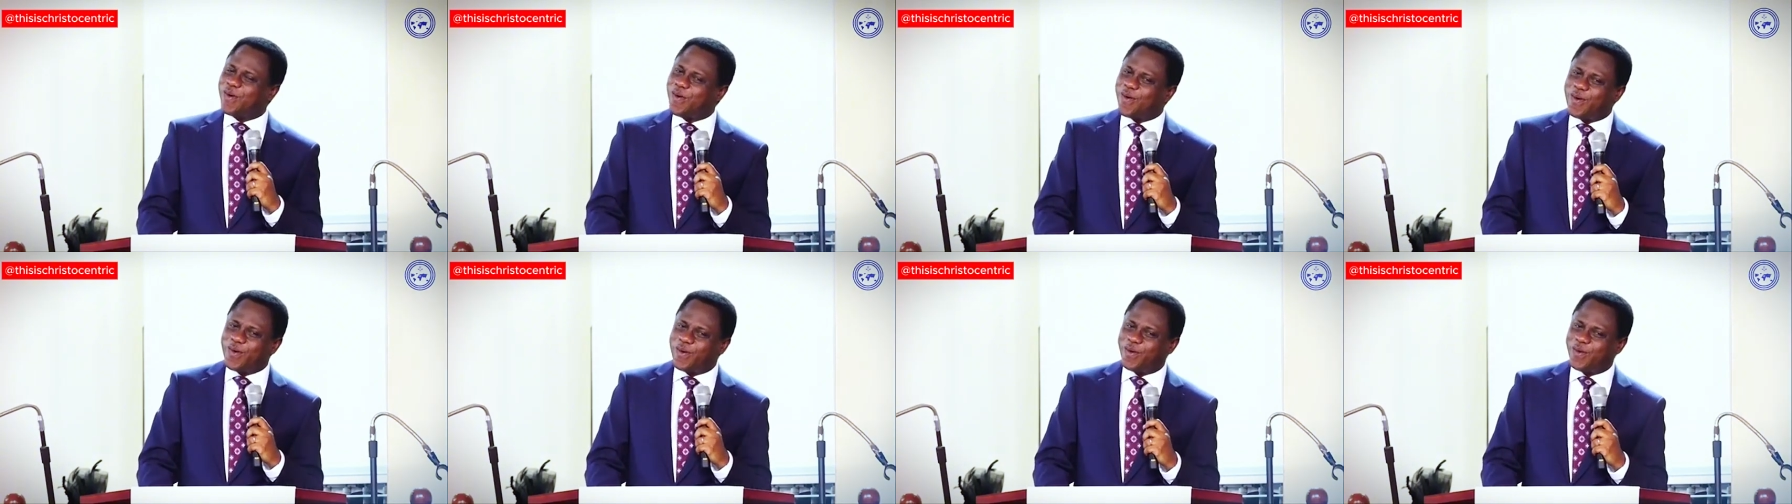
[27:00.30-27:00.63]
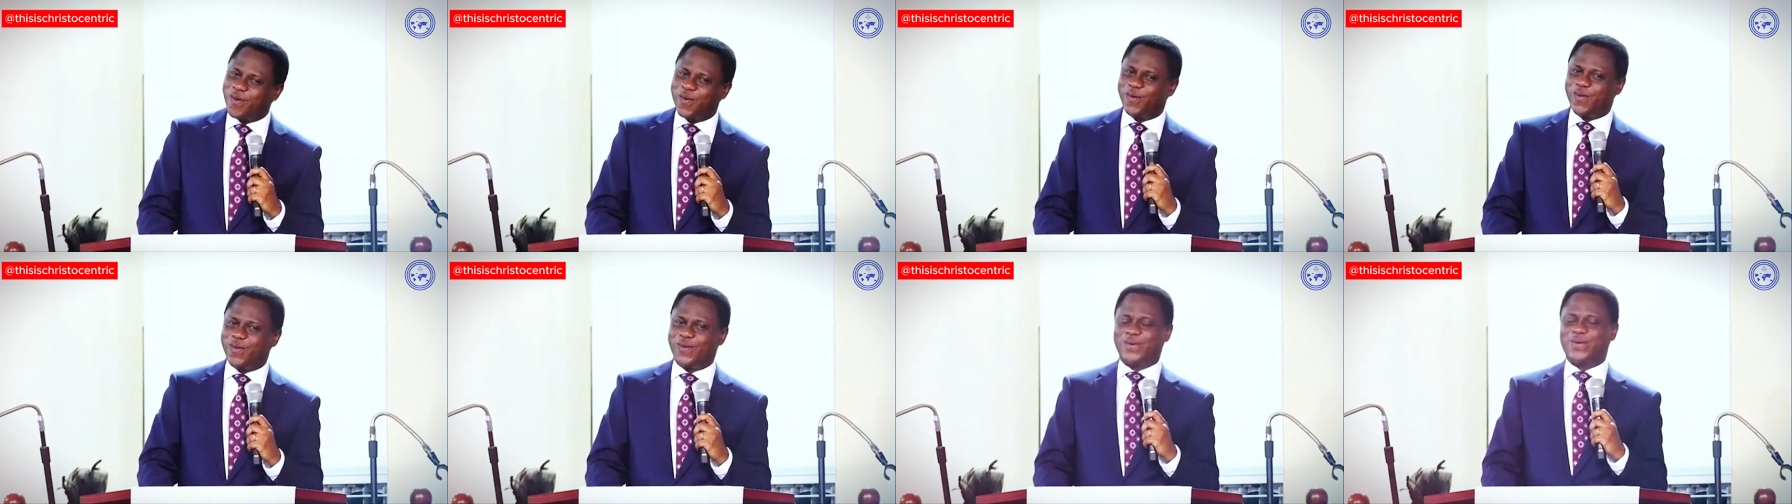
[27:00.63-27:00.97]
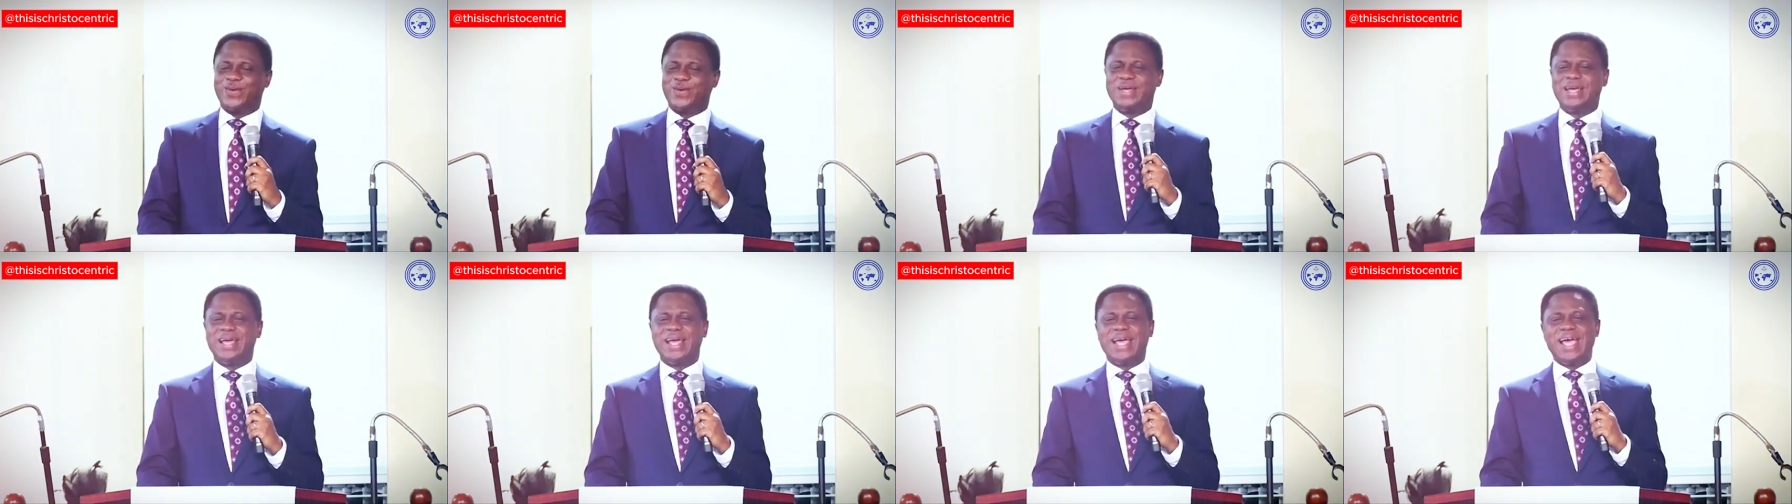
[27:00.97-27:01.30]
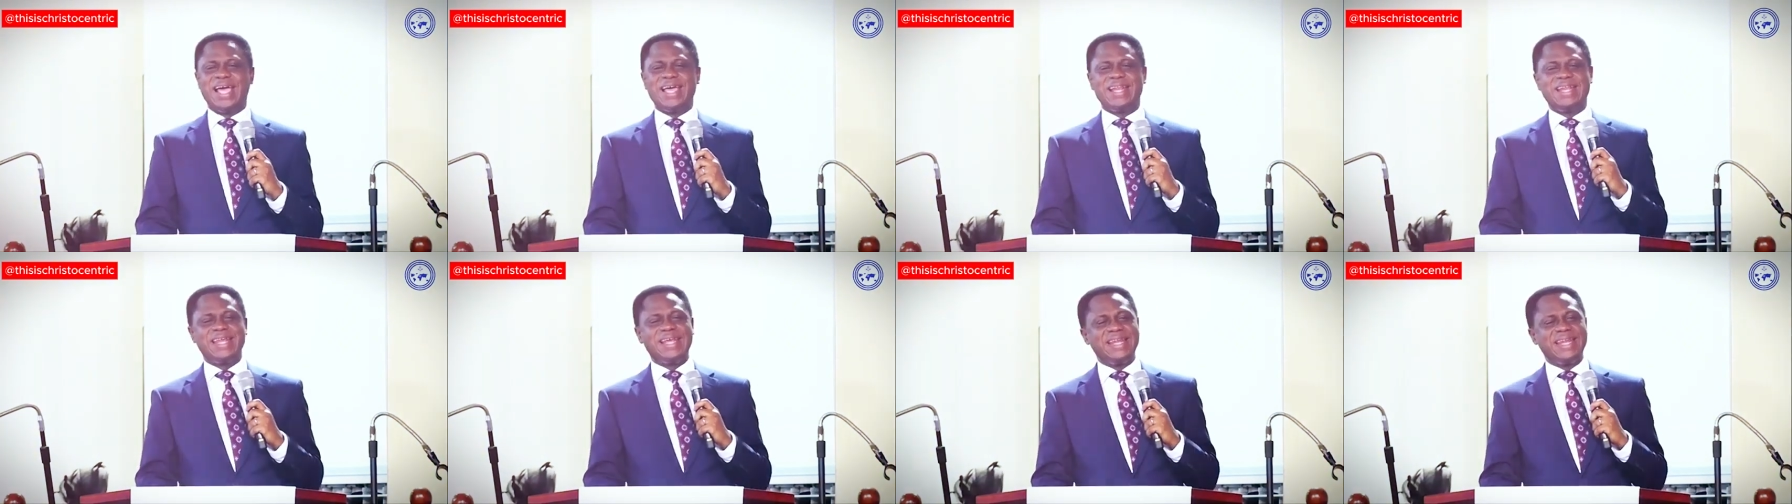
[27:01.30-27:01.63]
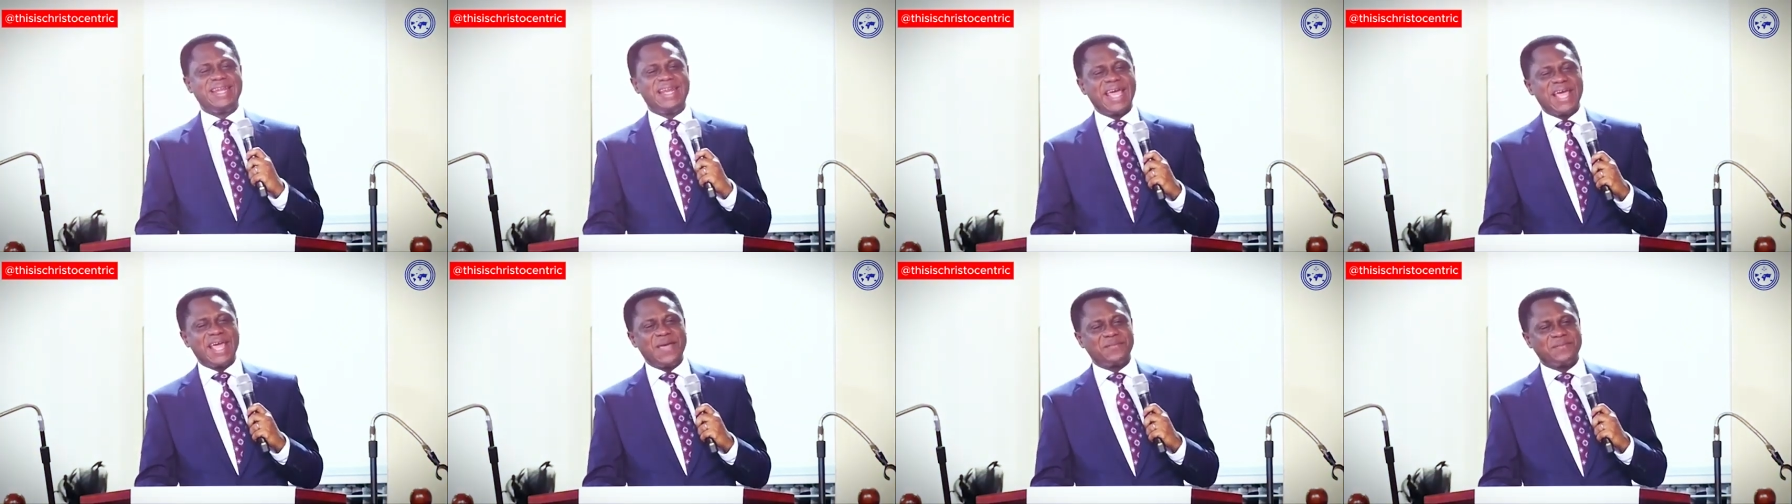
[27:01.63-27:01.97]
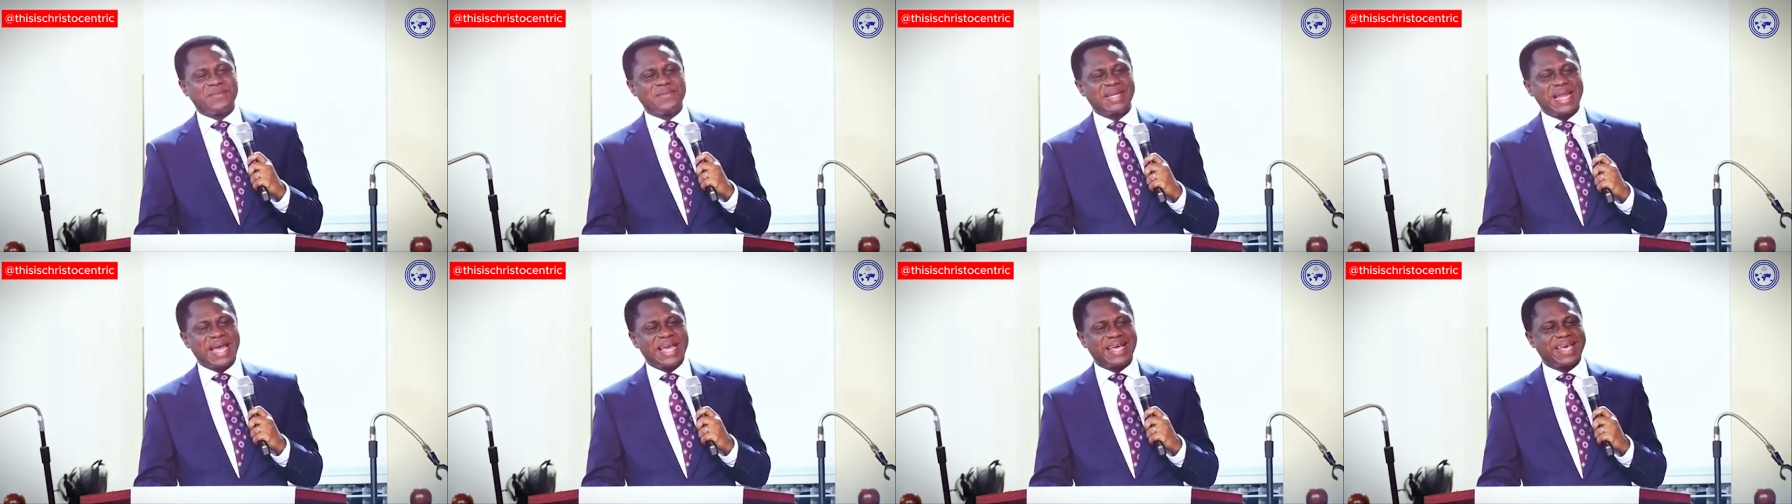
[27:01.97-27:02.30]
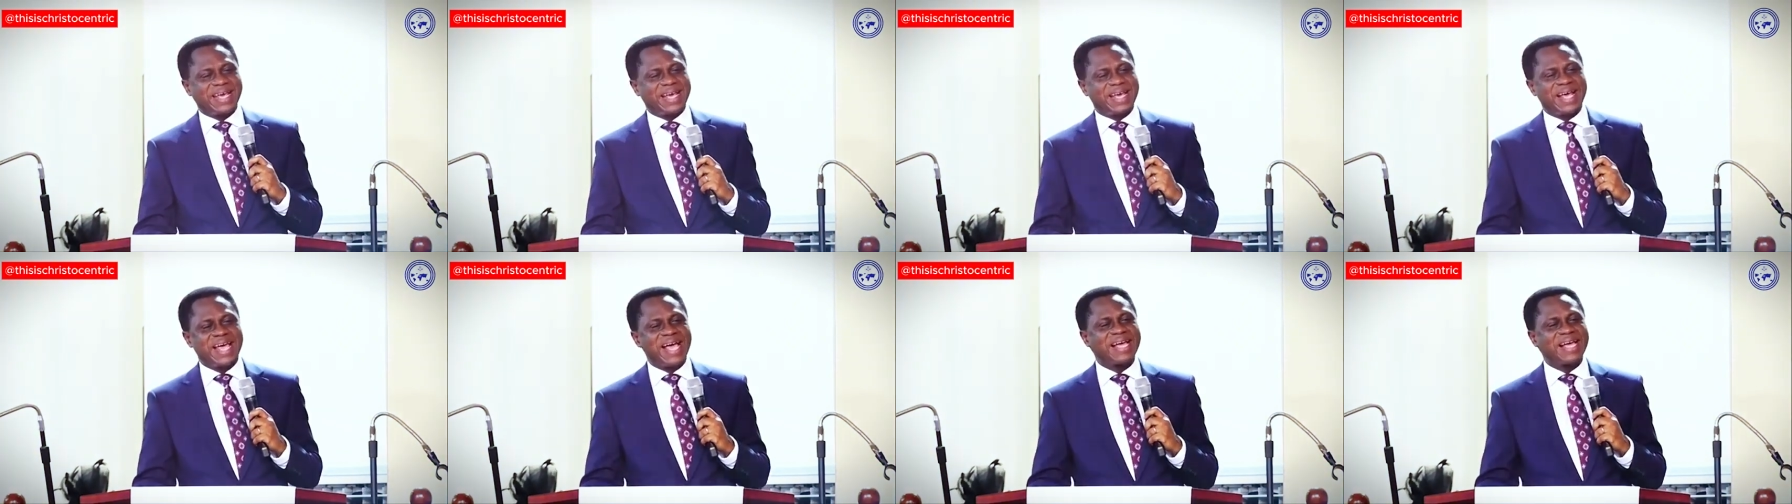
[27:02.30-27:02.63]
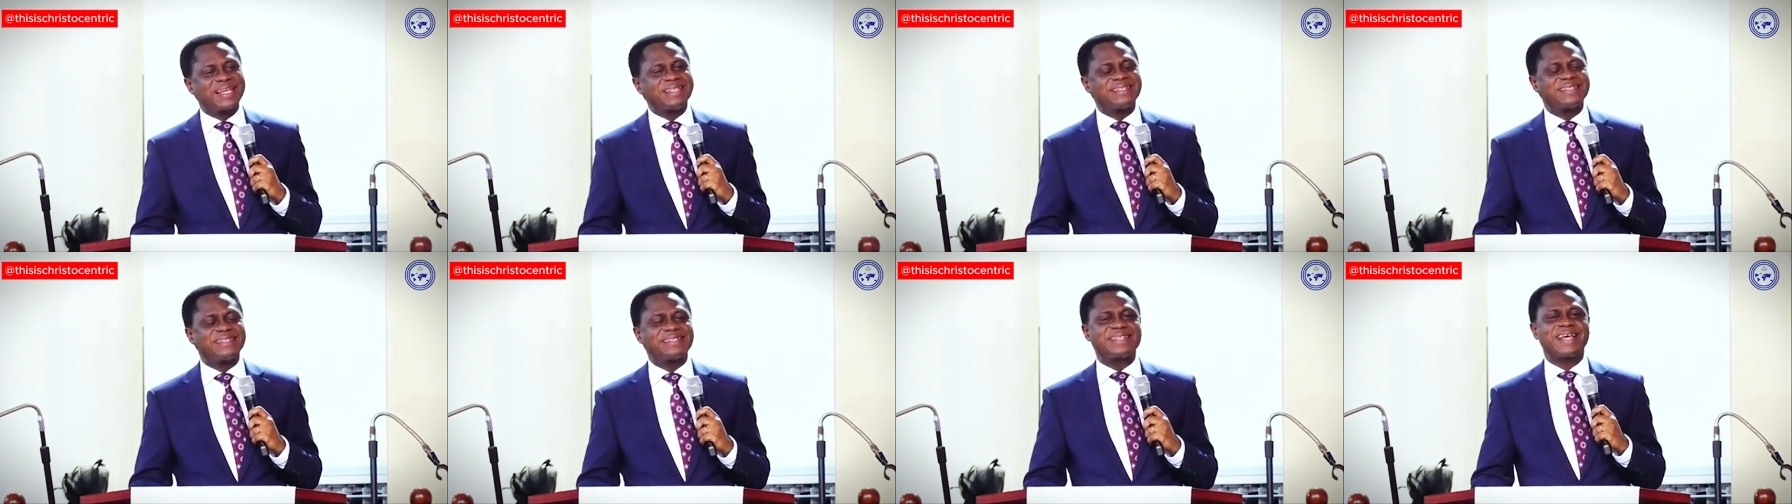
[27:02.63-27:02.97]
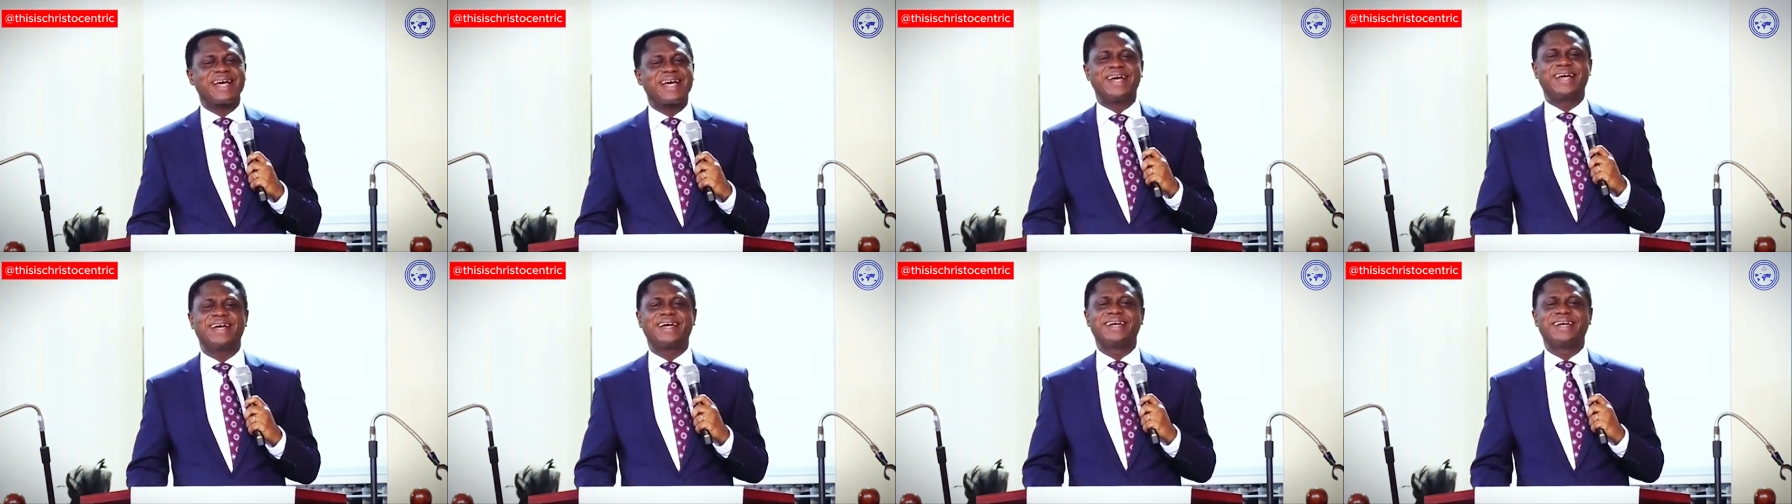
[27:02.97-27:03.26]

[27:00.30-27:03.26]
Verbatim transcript: all. Any name like cancer,